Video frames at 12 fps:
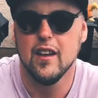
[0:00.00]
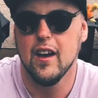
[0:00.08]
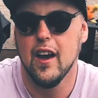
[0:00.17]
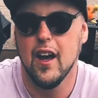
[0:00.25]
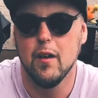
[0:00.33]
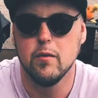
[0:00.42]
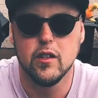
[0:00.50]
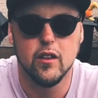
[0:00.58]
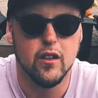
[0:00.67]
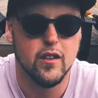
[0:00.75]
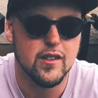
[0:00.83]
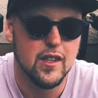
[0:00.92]
I'm chilling
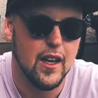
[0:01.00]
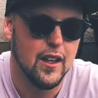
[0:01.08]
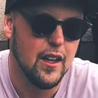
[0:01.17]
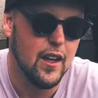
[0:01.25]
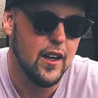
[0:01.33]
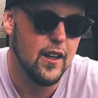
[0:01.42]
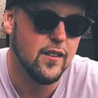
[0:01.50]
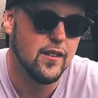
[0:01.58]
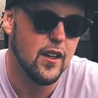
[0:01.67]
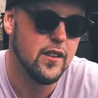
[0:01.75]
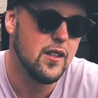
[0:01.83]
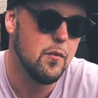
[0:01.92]
on the sidelines.
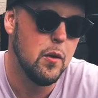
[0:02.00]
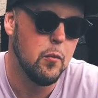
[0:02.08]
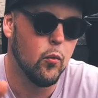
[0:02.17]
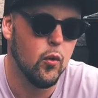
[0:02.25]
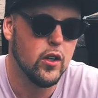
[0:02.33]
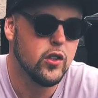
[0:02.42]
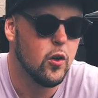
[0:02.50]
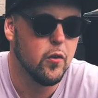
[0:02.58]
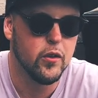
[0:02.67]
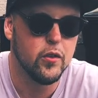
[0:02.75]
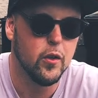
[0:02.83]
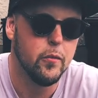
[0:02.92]
I see people rush
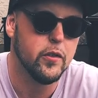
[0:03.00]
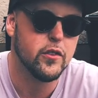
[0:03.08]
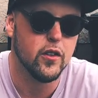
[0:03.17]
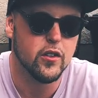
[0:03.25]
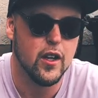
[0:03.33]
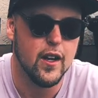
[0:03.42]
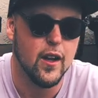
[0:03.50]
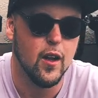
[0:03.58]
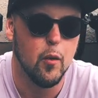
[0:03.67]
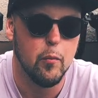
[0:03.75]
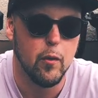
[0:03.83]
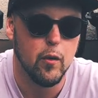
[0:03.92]
over to him to start trying to
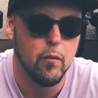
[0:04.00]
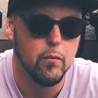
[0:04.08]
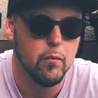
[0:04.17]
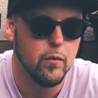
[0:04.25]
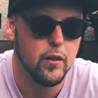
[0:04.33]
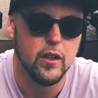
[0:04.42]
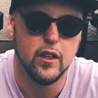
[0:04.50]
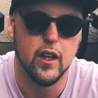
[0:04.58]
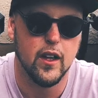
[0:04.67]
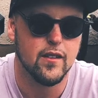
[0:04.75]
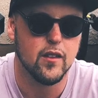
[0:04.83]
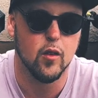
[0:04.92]
help him.
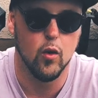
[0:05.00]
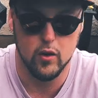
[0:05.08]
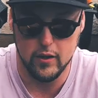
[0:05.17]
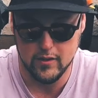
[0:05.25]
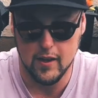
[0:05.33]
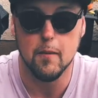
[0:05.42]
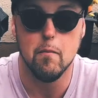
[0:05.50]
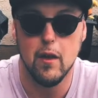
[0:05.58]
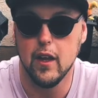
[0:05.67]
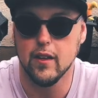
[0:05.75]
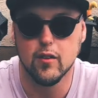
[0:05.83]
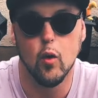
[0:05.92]
It's going. It's like
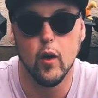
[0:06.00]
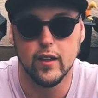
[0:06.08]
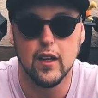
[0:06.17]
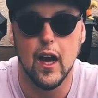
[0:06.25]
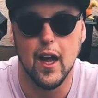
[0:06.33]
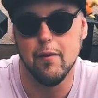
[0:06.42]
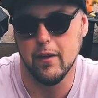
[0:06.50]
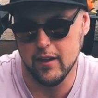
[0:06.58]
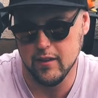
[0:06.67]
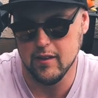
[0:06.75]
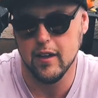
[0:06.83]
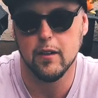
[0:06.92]
it's going time. Like
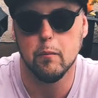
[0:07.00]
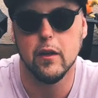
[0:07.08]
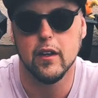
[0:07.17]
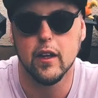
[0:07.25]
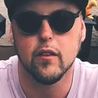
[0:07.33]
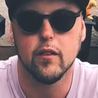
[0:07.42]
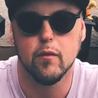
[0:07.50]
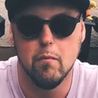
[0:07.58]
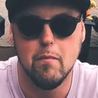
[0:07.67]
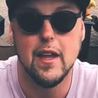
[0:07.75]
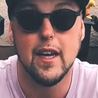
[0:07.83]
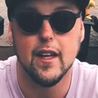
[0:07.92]
it's like been like
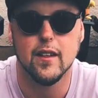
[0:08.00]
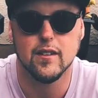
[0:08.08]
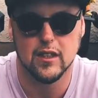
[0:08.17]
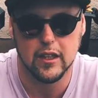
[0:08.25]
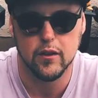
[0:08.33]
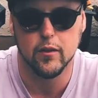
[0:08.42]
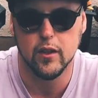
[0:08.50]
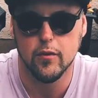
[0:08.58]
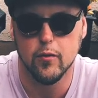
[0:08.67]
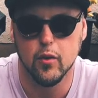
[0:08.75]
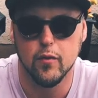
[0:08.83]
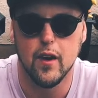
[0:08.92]
minutes, like three,
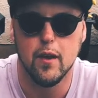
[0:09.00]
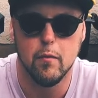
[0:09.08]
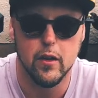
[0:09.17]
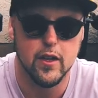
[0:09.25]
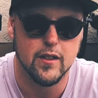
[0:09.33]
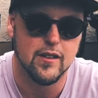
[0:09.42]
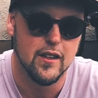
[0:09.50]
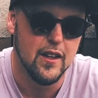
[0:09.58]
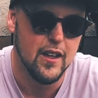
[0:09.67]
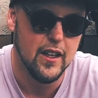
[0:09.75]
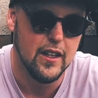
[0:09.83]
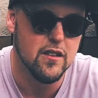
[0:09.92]
four, five minutes.
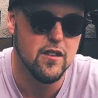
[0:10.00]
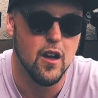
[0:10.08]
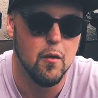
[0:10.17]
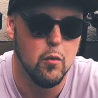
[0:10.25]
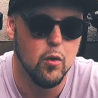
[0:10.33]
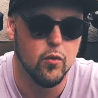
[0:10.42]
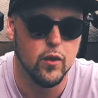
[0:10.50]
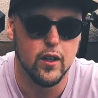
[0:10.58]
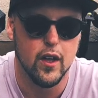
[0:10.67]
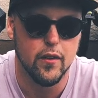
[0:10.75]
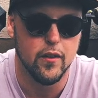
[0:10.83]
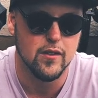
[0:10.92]
He's not moving.
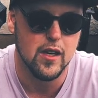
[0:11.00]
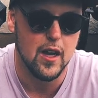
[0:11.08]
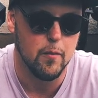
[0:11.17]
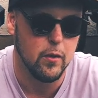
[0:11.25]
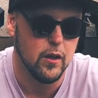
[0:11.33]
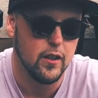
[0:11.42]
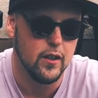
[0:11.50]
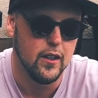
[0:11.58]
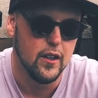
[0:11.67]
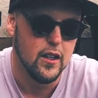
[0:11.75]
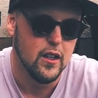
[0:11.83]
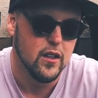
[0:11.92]
Nothing's happening.
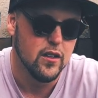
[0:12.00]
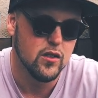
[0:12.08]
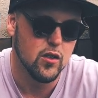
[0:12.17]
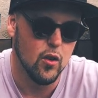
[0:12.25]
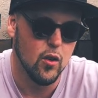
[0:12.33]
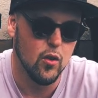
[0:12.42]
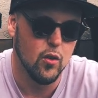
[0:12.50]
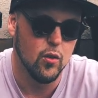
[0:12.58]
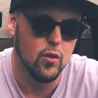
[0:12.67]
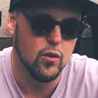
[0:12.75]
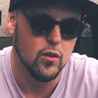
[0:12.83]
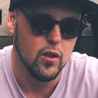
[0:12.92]

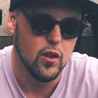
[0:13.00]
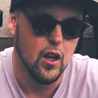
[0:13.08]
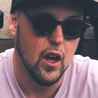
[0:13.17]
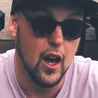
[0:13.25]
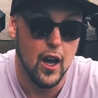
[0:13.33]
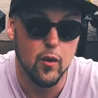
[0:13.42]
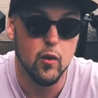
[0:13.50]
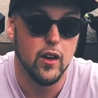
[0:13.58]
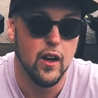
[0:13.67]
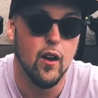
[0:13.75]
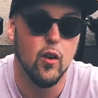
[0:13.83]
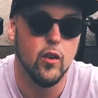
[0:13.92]
So I run
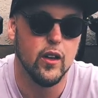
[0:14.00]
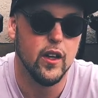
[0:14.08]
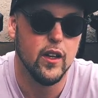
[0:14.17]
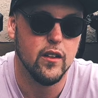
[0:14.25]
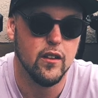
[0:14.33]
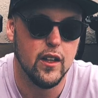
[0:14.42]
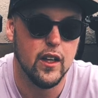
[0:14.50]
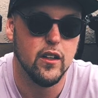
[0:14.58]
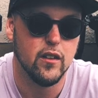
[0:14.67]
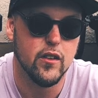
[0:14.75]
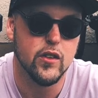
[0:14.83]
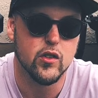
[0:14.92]
out in
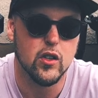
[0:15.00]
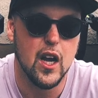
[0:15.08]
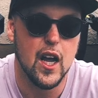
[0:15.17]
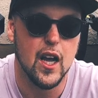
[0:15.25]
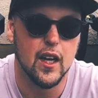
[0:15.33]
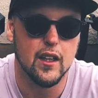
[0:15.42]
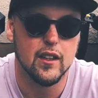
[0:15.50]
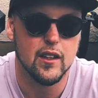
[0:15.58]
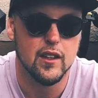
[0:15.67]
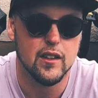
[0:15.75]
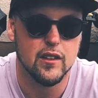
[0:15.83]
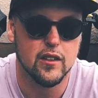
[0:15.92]
into the track
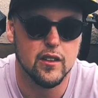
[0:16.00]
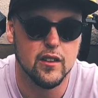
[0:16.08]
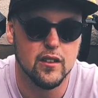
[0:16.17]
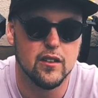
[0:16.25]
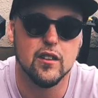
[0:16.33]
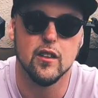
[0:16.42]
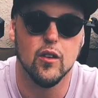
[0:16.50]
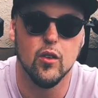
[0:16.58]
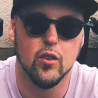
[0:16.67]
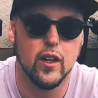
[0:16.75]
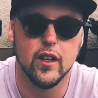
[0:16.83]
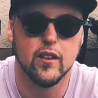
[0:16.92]
to to go
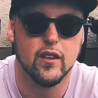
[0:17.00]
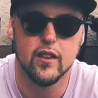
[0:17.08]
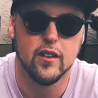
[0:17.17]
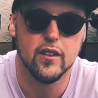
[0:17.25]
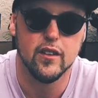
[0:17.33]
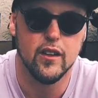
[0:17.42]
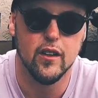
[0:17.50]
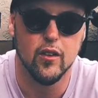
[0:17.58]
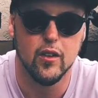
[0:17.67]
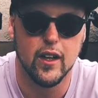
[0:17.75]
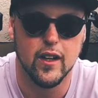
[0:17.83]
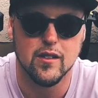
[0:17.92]
like you know
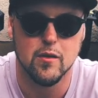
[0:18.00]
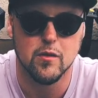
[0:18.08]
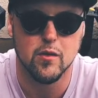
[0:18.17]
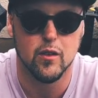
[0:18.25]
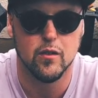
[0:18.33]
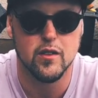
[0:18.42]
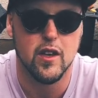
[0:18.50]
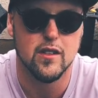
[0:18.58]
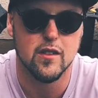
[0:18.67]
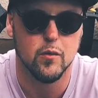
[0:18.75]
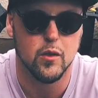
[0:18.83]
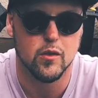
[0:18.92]
get some sort of
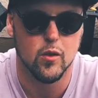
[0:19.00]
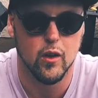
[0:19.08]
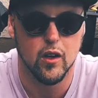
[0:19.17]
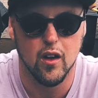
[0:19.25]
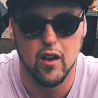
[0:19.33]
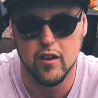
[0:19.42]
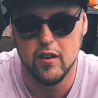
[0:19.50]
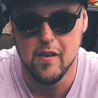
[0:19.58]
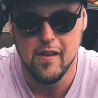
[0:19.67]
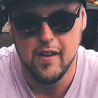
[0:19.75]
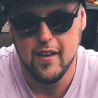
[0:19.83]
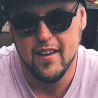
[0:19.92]
sense of what's going on,
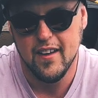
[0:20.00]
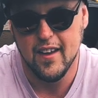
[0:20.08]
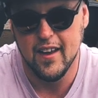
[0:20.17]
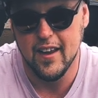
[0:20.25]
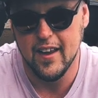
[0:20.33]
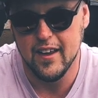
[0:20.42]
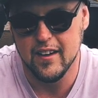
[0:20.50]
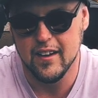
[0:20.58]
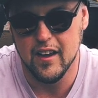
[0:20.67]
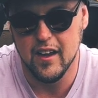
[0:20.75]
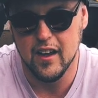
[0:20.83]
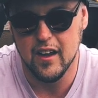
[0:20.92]
and
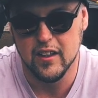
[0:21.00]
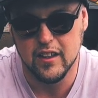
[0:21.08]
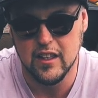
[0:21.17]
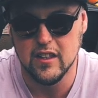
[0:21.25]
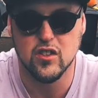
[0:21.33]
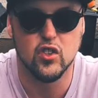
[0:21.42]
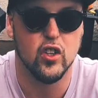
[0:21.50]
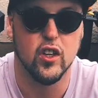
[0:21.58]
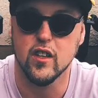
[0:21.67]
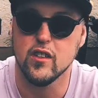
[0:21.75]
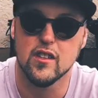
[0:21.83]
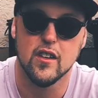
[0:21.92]
uh, he's
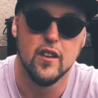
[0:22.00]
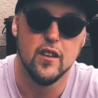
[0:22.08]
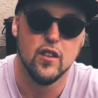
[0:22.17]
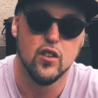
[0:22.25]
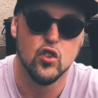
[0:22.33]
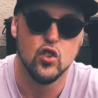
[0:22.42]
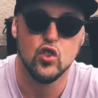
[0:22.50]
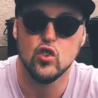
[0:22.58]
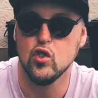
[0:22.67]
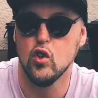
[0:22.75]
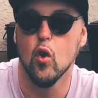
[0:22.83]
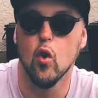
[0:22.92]
just
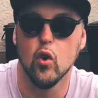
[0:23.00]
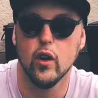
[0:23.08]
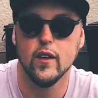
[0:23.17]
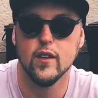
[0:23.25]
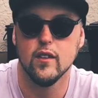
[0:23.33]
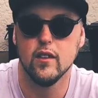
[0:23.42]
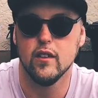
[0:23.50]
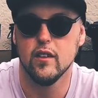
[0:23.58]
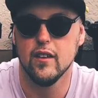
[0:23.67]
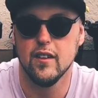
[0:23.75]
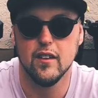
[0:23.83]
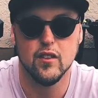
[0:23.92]
snoring
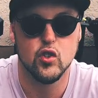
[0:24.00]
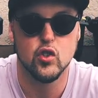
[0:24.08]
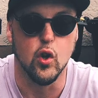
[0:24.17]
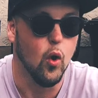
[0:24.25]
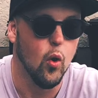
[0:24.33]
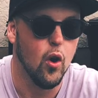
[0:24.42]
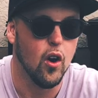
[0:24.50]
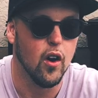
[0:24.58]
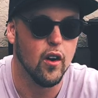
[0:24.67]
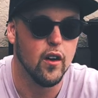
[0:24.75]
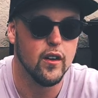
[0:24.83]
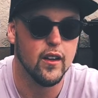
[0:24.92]
so
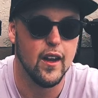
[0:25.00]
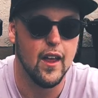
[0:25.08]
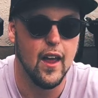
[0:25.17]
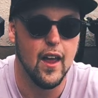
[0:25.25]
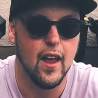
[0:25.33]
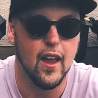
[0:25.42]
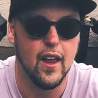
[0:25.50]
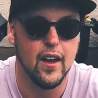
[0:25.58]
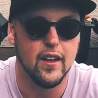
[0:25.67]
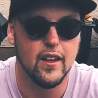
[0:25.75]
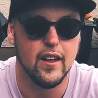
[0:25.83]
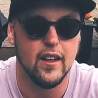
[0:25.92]
hard,
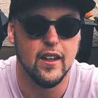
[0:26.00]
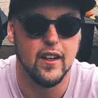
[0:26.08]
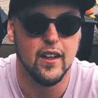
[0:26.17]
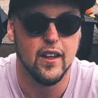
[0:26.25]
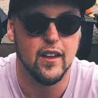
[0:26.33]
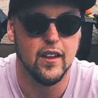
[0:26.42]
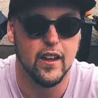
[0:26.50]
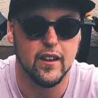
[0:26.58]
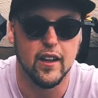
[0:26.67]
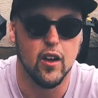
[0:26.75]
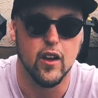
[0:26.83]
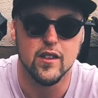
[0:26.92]
and he it, like
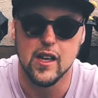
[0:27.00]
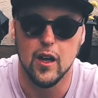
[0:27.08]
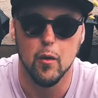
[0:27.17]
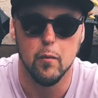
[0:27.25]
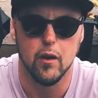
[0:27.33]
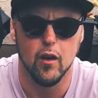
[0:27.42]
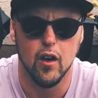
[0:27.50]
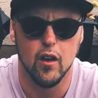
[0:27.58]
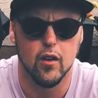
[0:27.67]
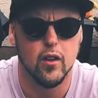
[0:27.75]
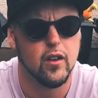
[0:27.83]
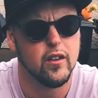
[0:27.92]
they got his helmet off,
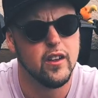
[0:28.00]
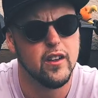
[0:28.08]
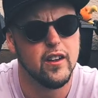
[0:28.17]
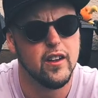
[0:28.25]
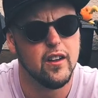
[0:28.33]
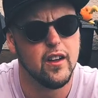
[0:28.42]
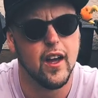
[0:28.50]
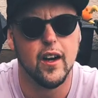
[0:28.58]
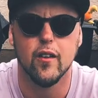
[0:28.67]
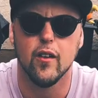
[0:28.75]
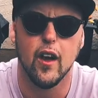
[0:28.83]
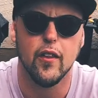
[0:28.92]
or did he Get, I don't
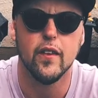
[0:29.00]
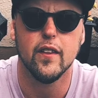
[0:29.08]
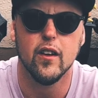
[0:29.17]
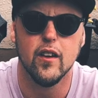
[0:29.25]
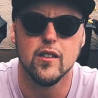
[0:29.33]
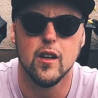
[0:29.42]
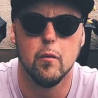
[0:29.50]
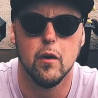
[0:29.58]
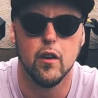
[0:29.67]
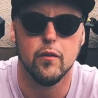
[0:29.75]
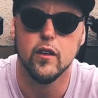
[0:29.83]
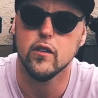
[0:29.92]
know. I think they got his helmet
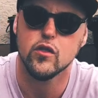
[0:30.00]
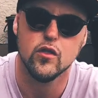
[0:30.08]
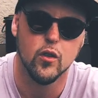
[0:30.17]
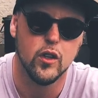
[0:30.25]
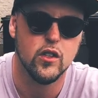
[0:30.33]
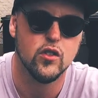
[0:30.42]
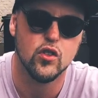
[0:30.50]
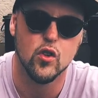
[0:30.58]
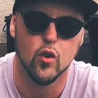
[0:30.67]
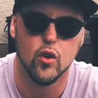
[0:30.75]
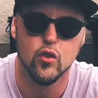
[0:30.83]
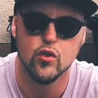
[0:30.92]
off. He's he's
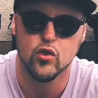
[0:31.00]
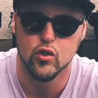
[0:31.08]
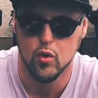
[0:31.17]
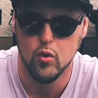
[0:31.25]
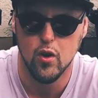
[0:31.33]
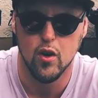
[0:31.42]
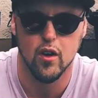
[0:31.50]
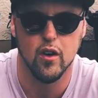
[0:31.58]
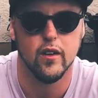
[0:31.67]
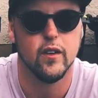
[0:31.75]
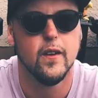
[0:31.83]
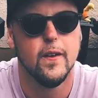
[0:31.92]
snoring so hard,